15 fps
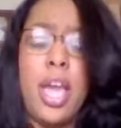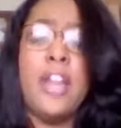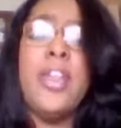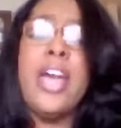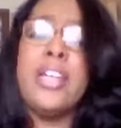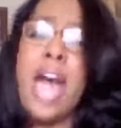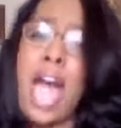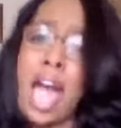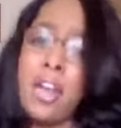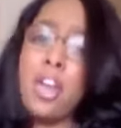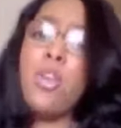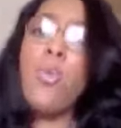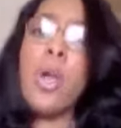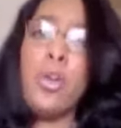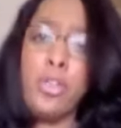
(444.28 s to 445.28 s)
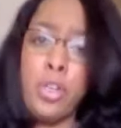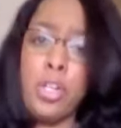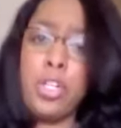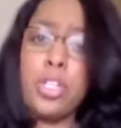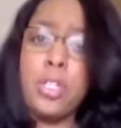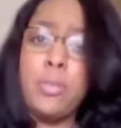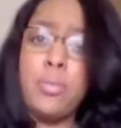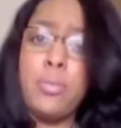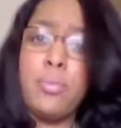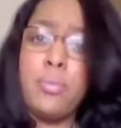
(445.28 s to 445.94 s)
And they died in the wilderness.